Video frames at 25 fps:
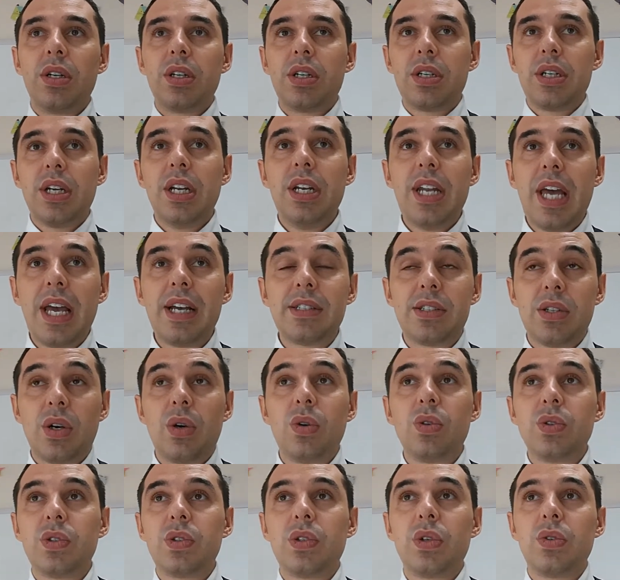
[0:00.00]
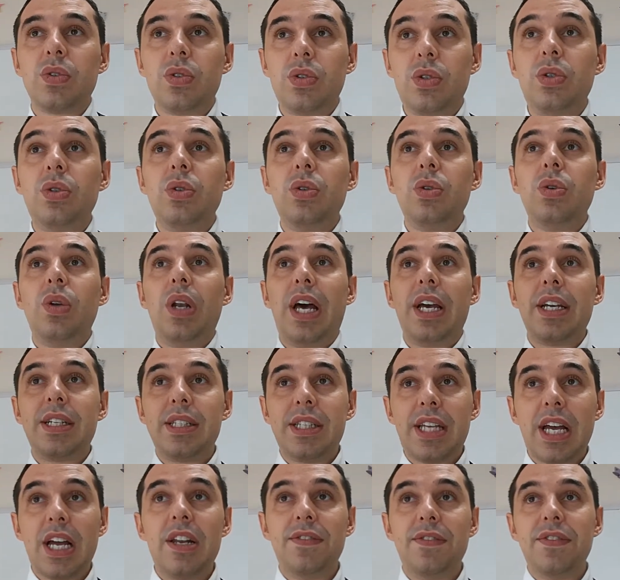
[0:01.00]
connects also to like
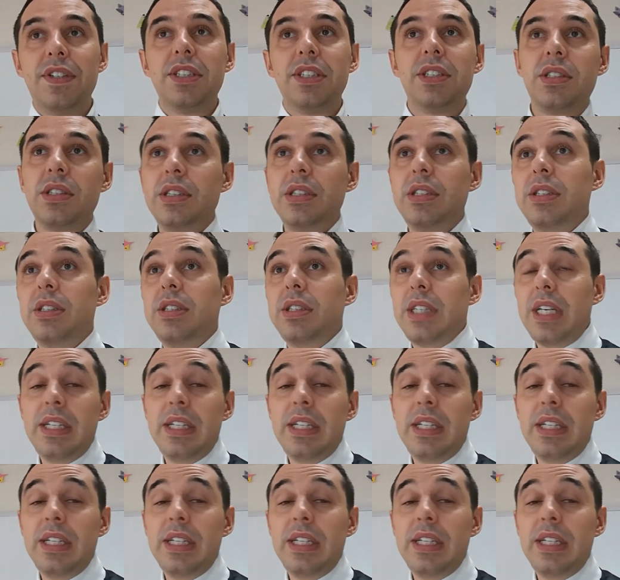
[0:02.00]
televisions,